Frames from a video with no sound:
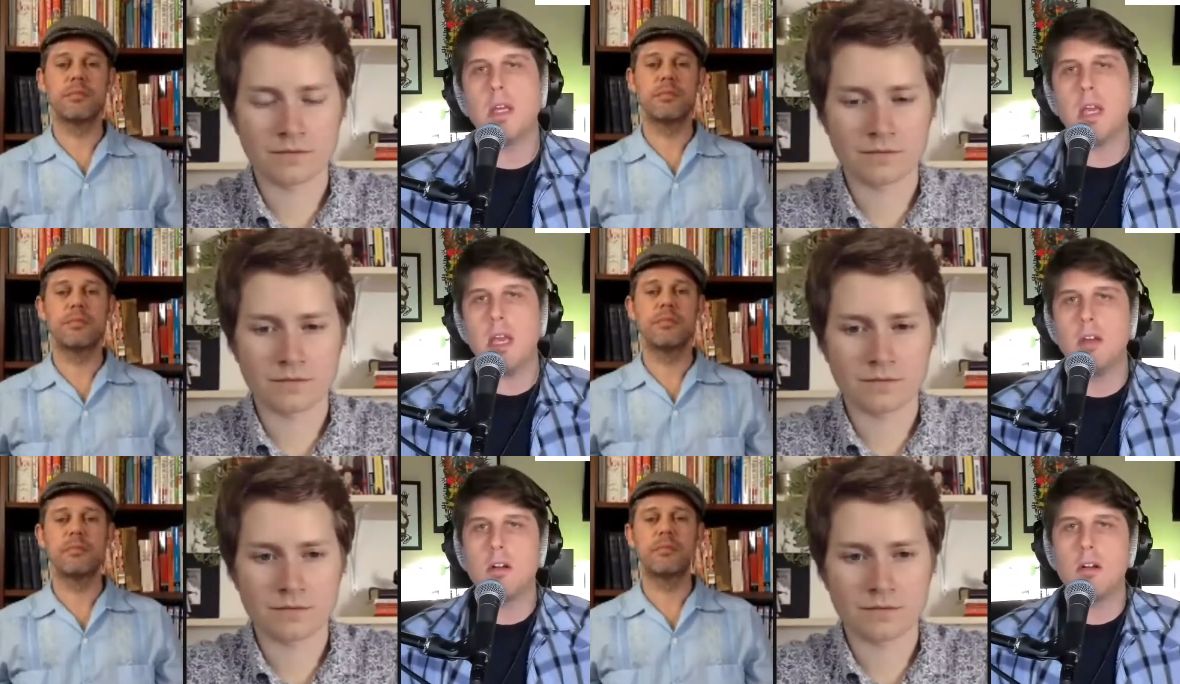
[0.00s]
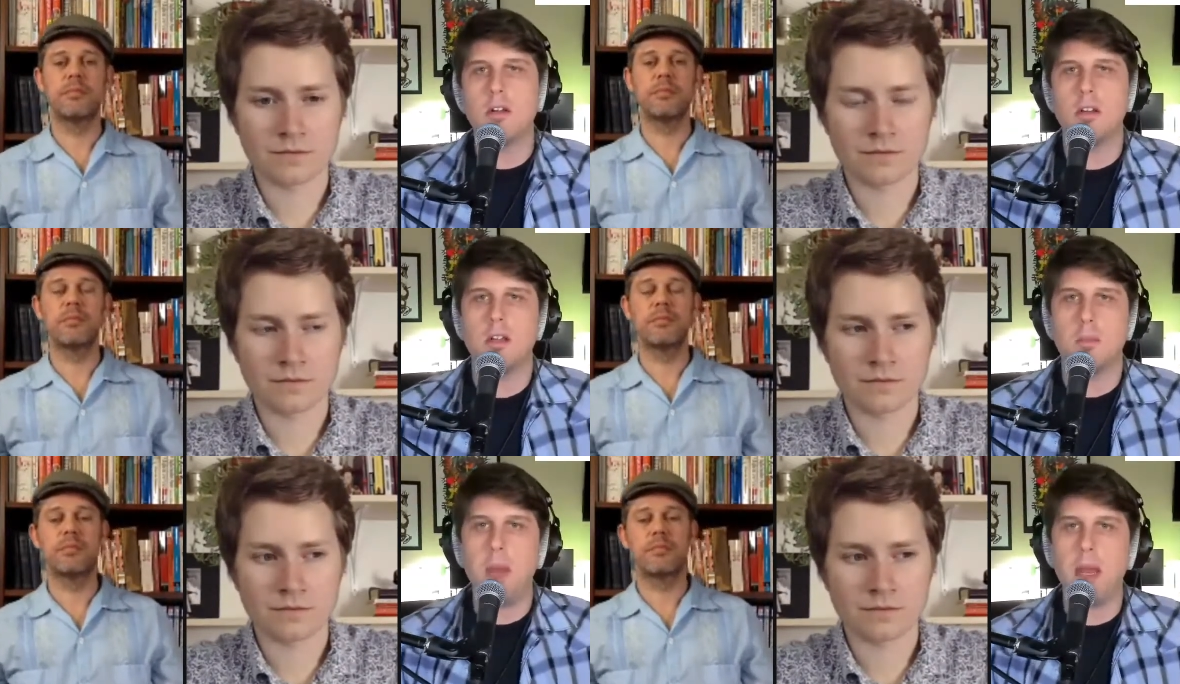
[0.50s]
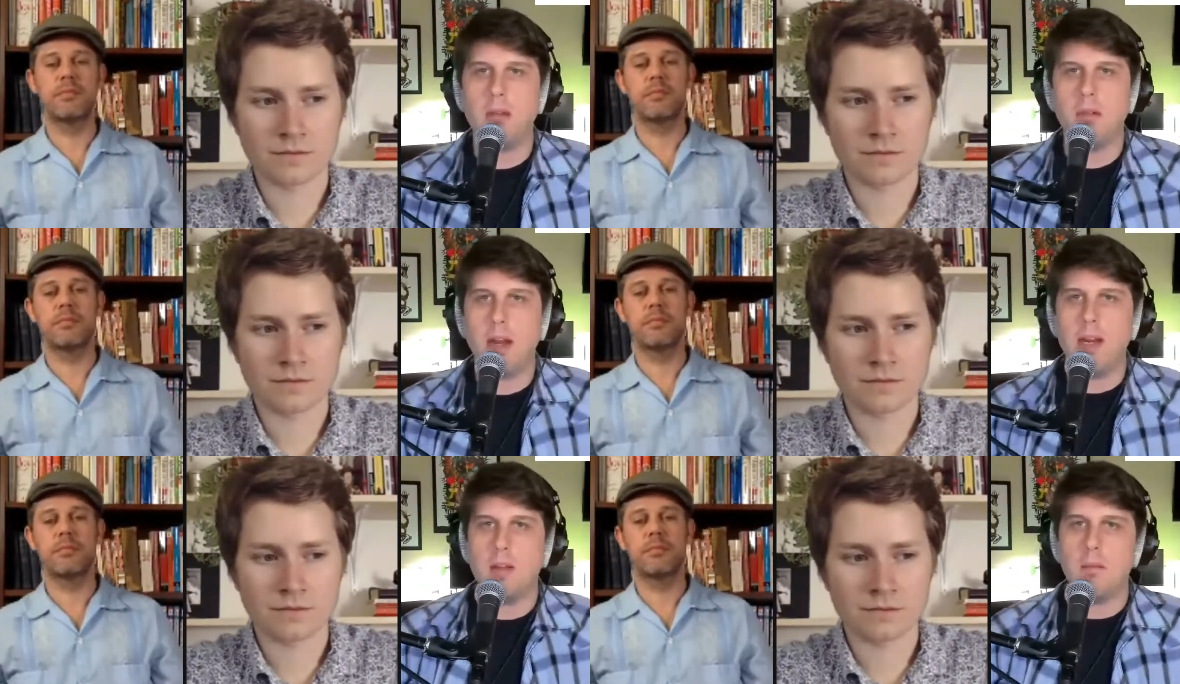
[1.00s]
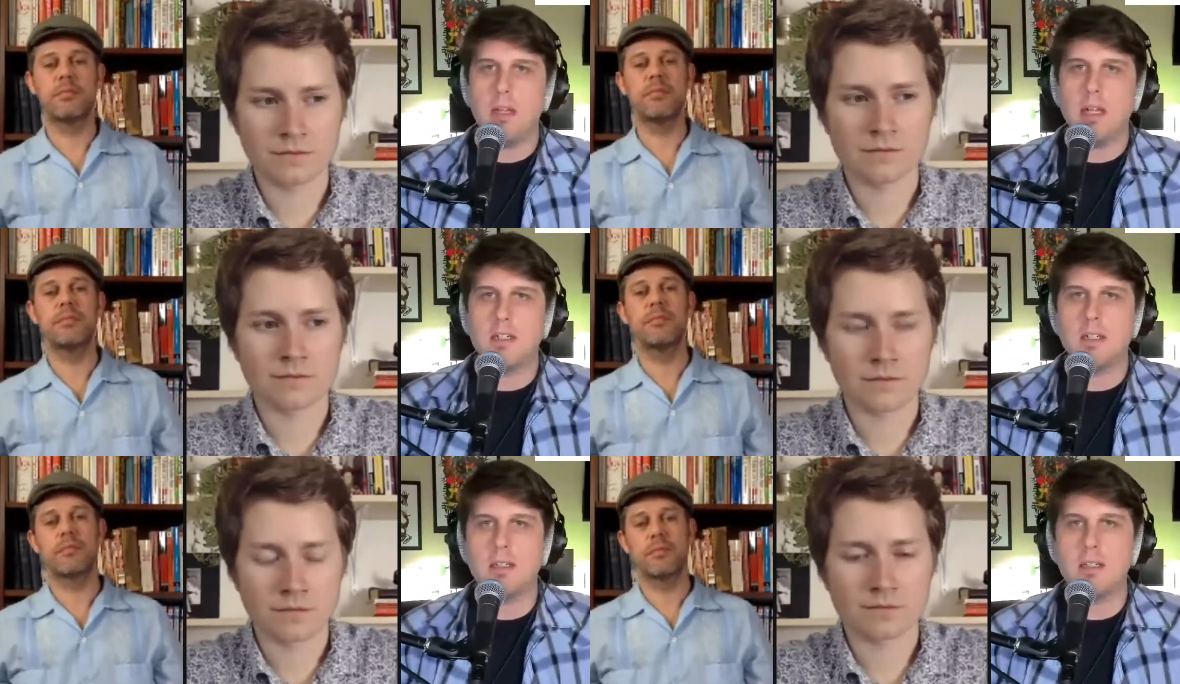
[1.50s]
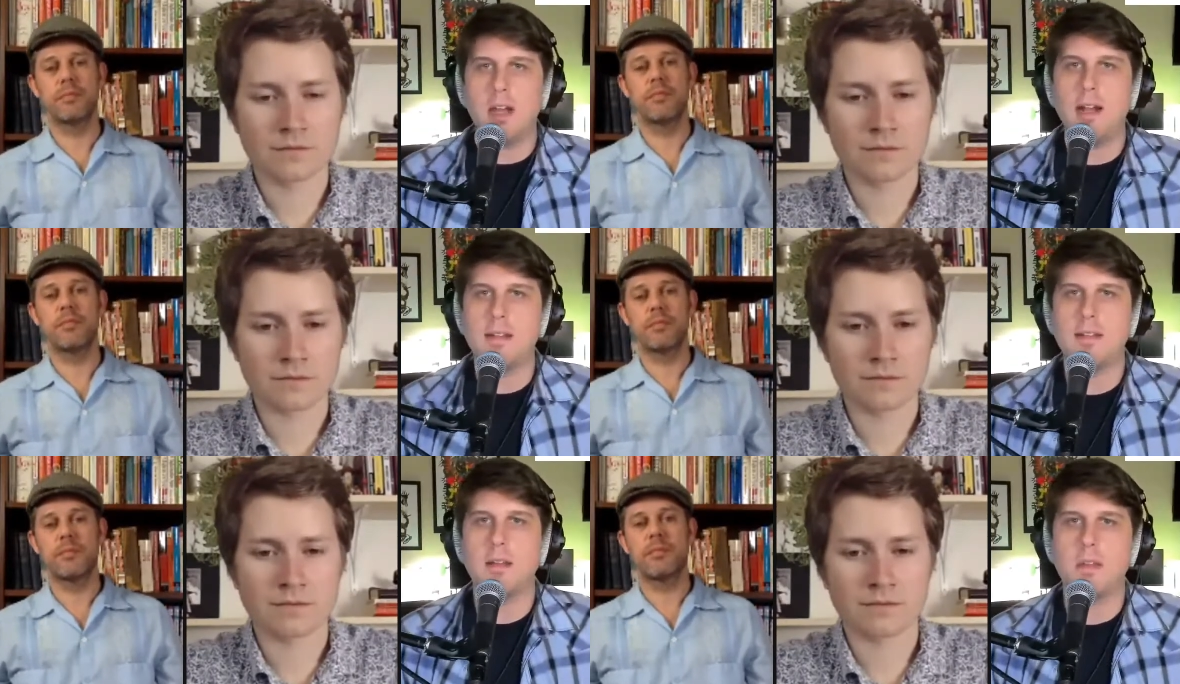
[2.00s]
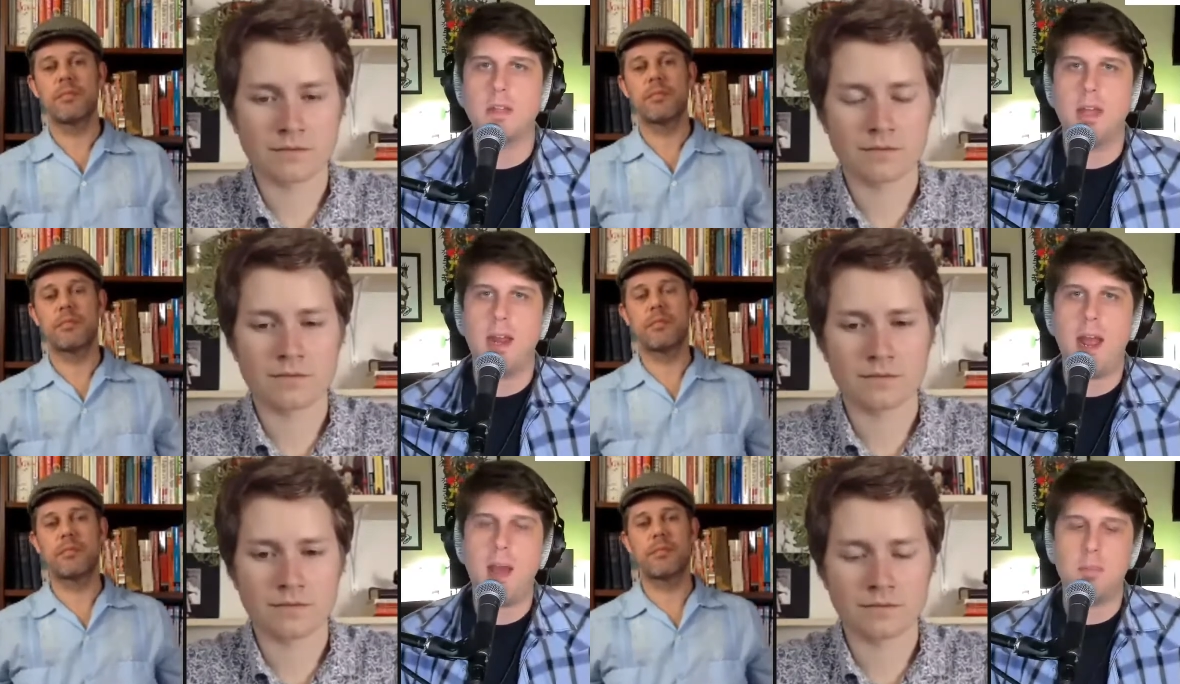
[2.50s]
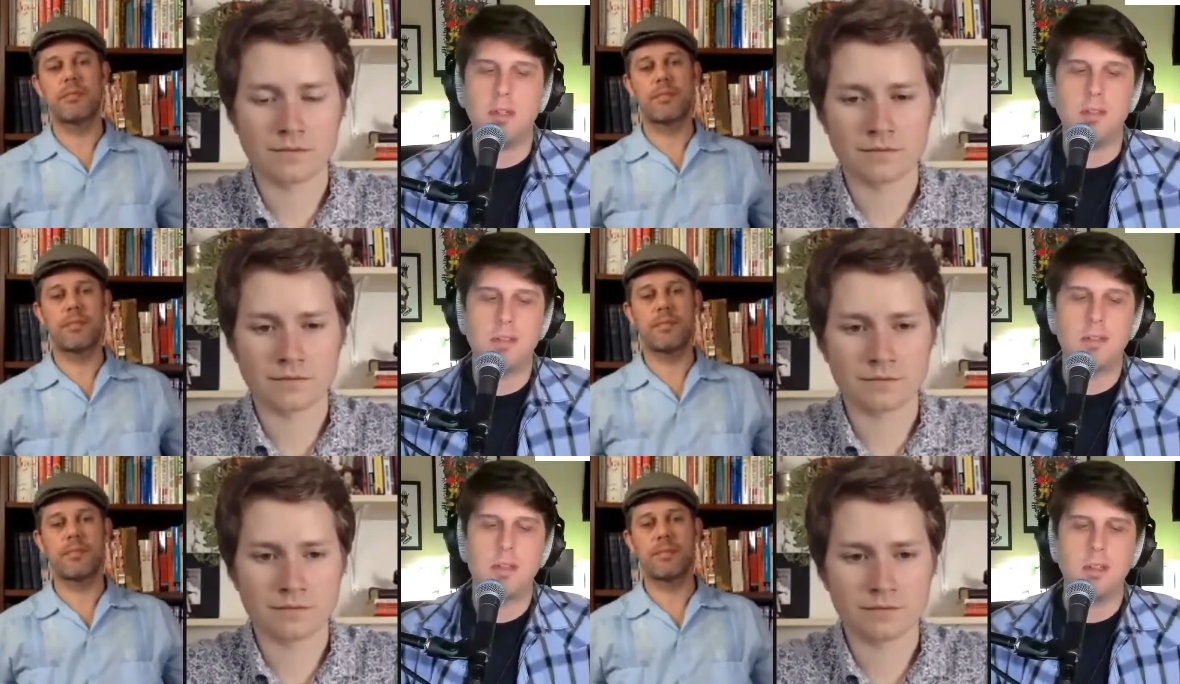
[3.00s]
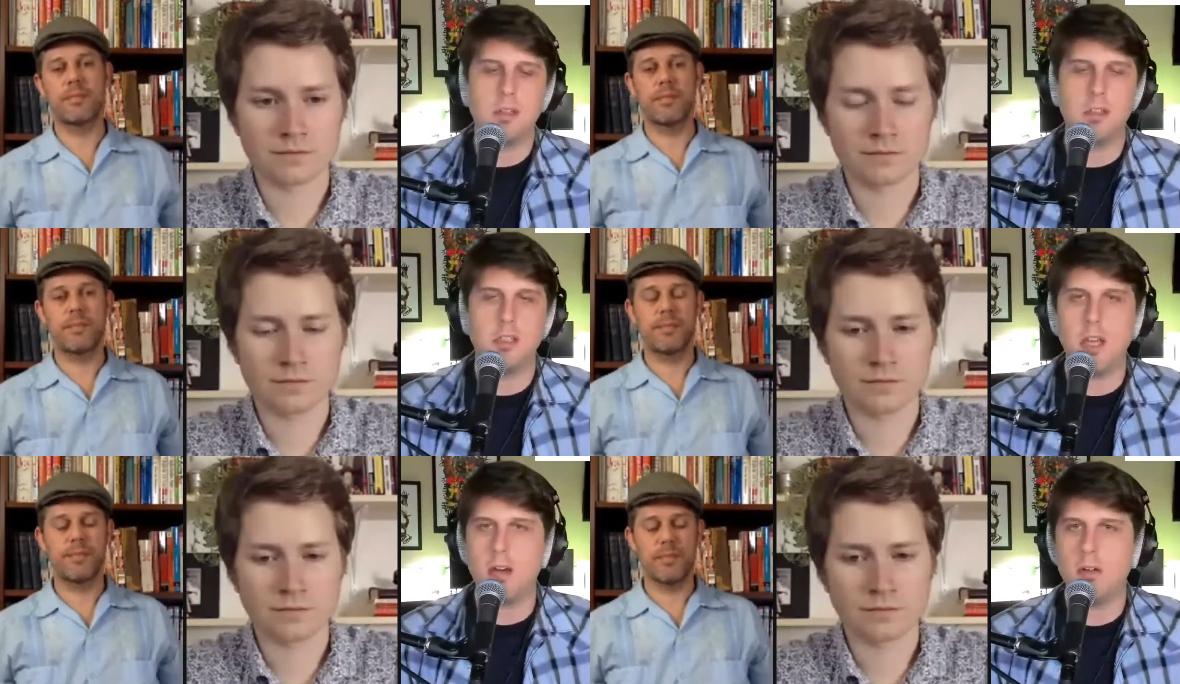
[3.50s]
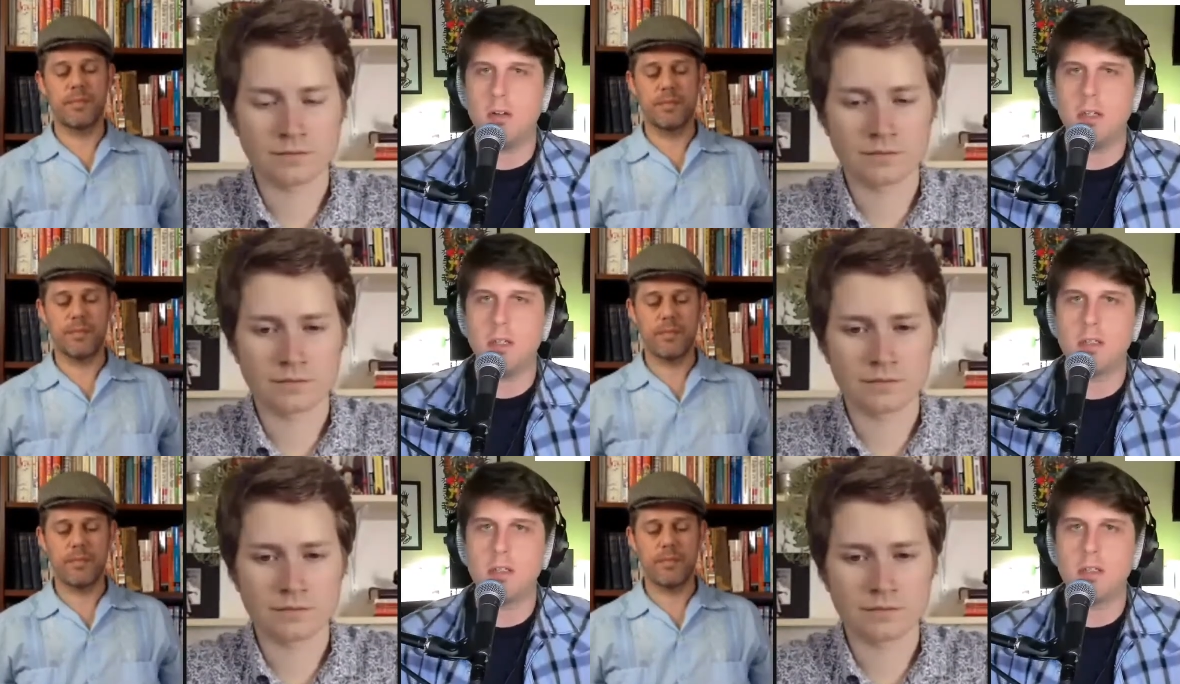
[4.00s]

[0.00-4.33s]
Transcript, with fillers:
Speaker 1: hinder the debate, right? I mean, that's just not something that happens generally.